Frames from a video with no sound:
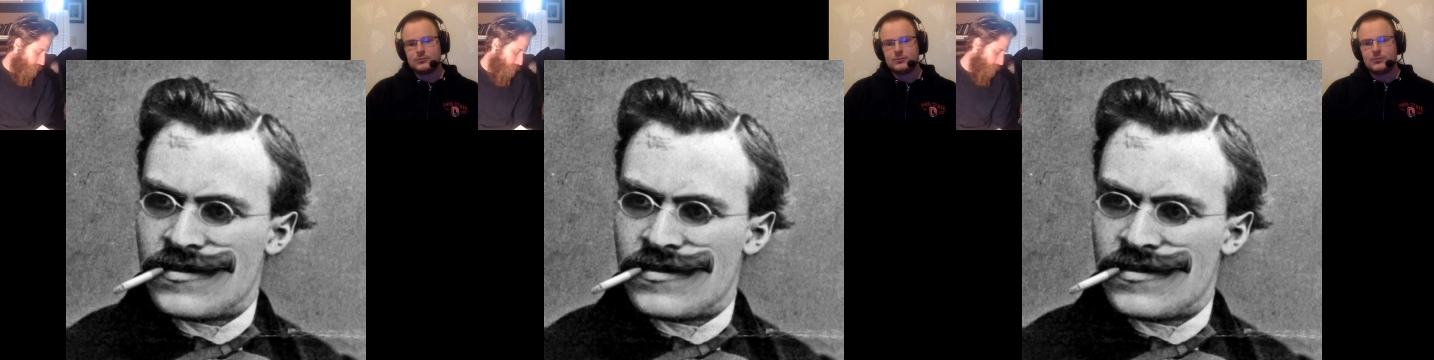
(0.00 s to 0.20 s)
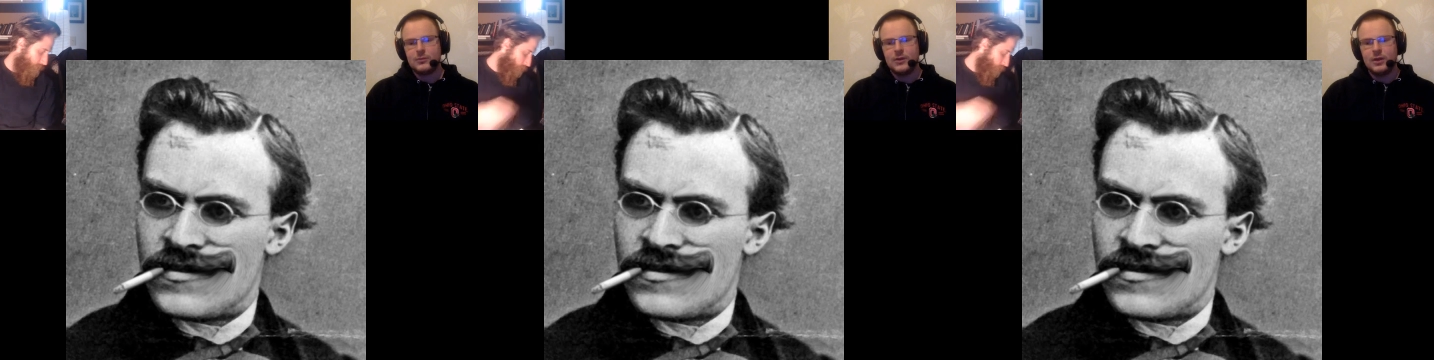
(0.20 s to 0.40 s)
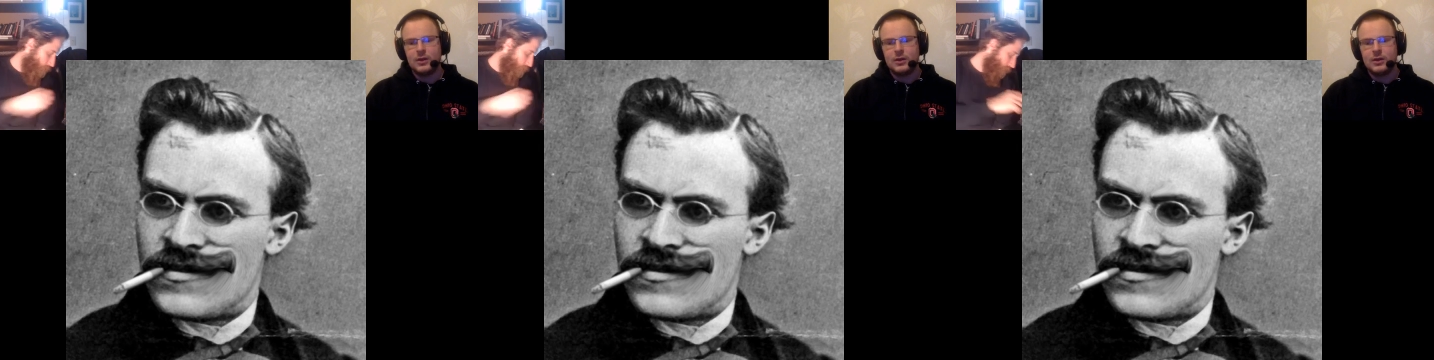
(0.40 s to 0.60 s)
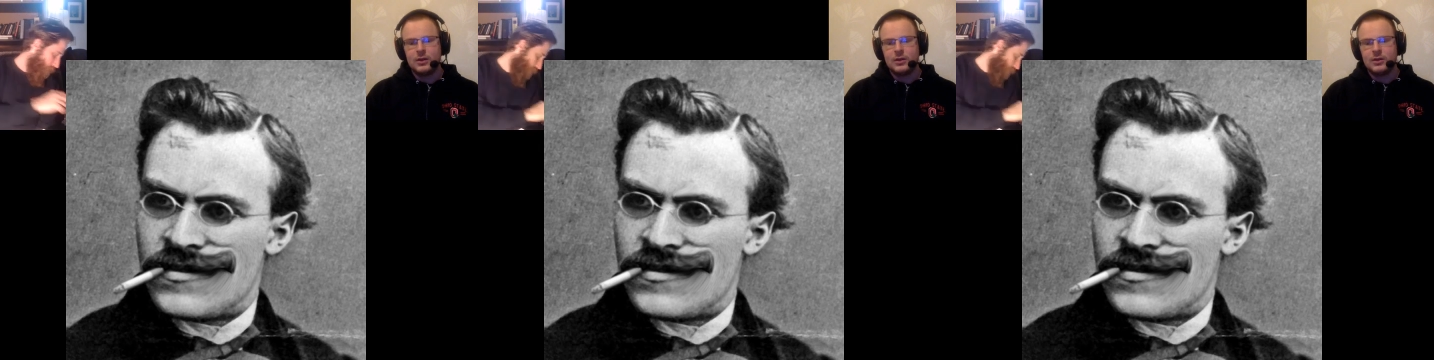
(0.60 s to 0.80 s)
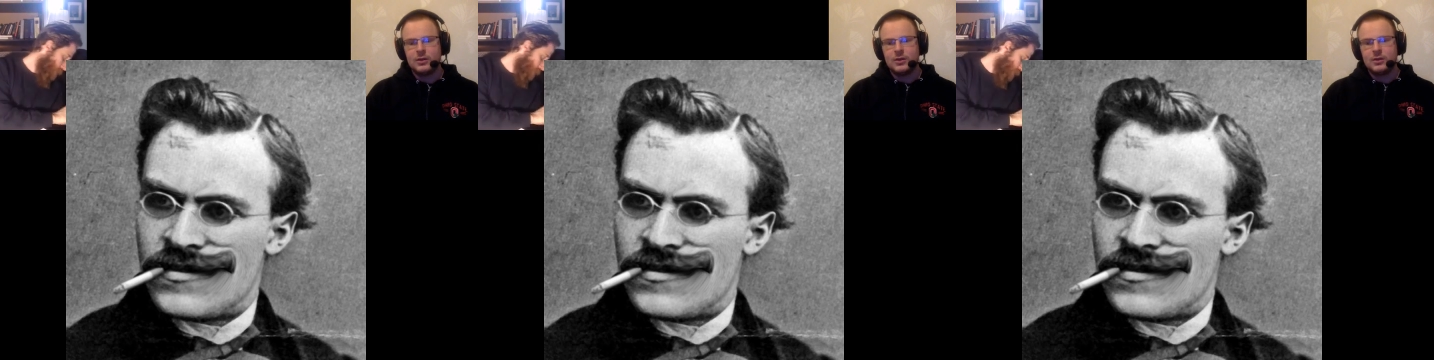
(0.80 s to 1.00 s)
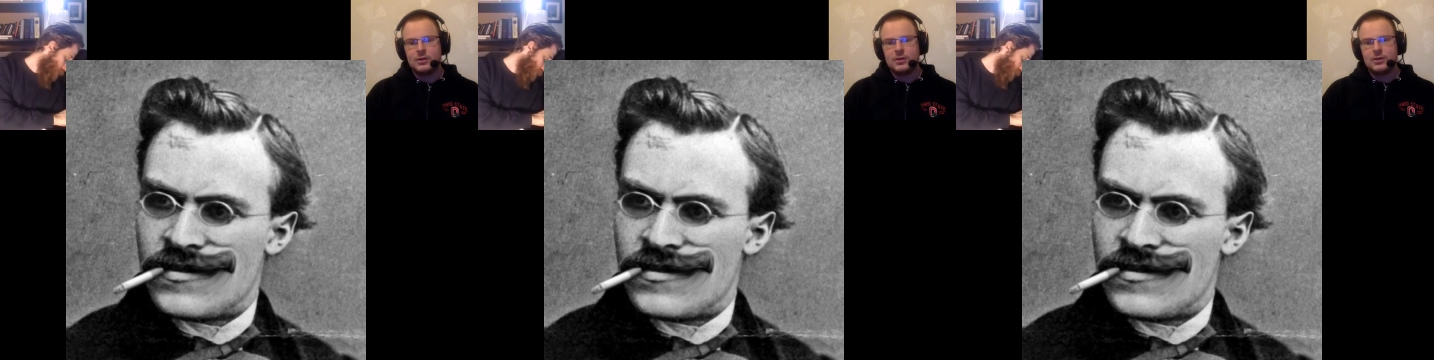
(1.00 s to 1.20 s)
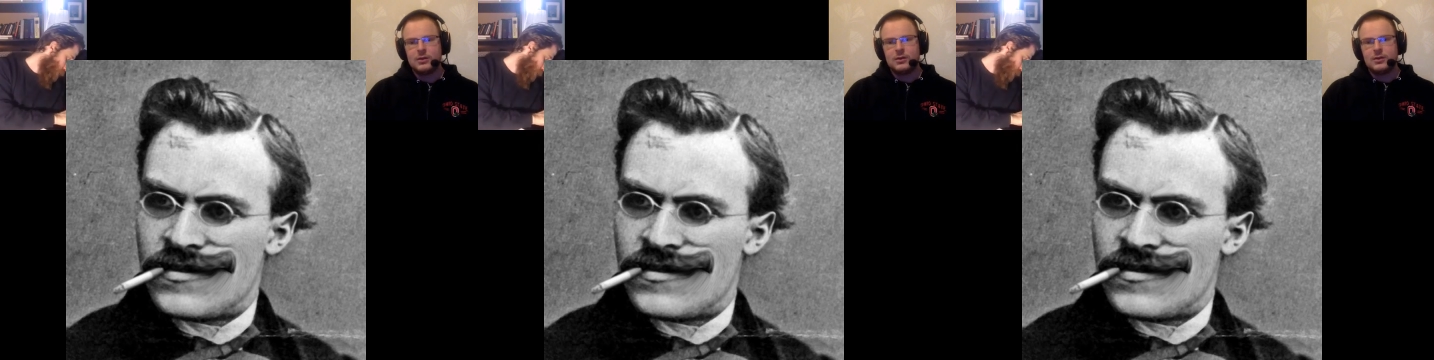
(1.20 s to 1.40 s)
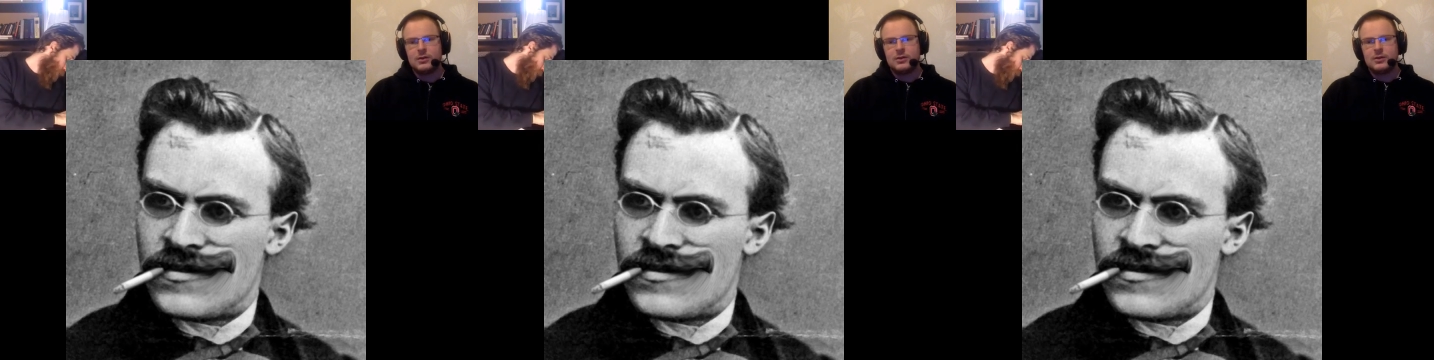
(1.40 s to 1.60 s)

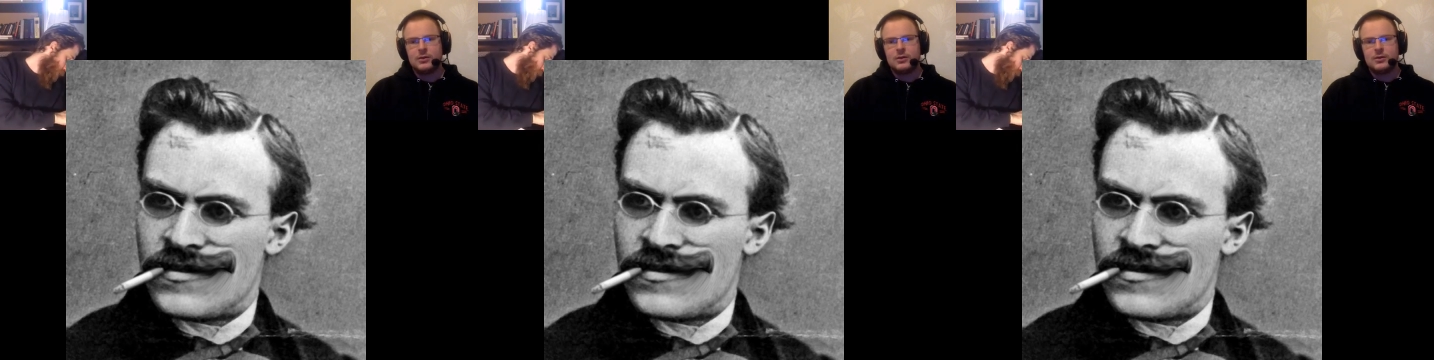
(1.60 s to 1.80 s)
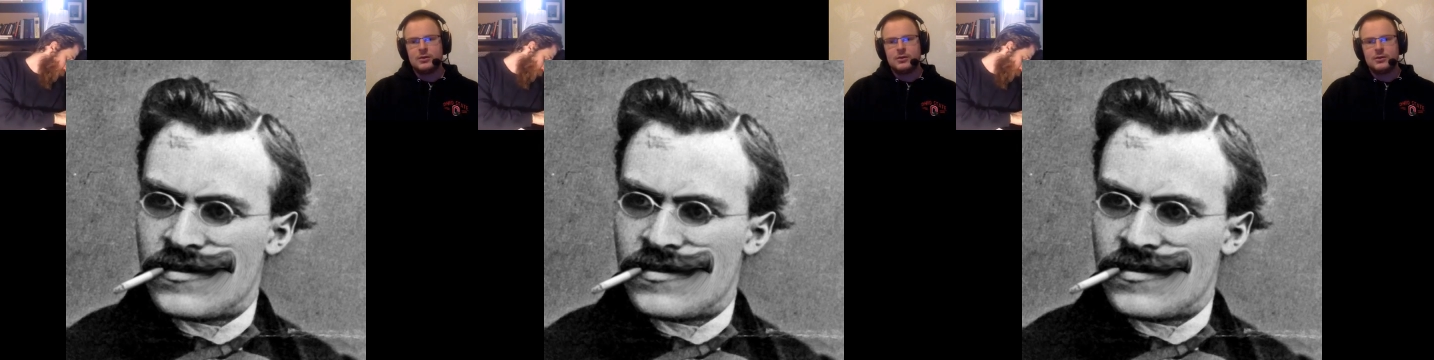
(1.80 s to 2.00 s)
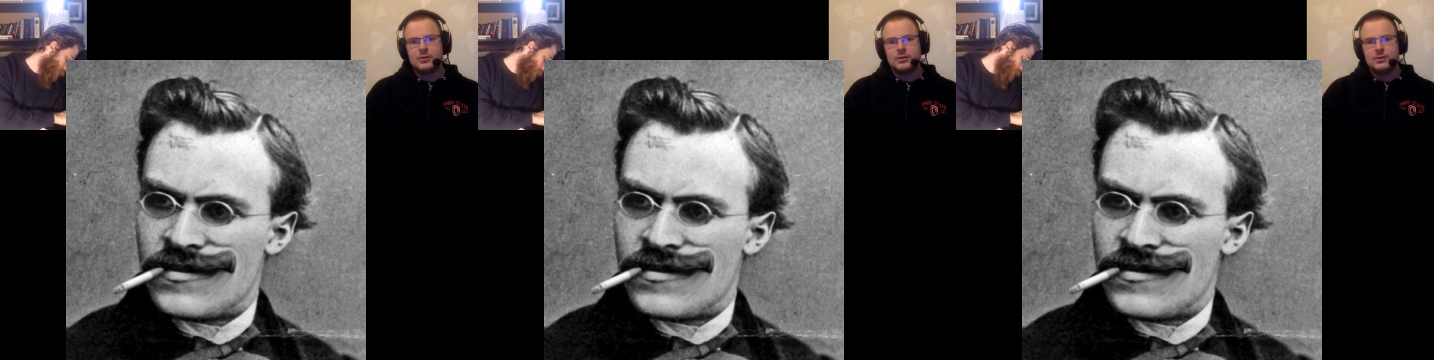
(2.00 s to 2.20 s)
(silence)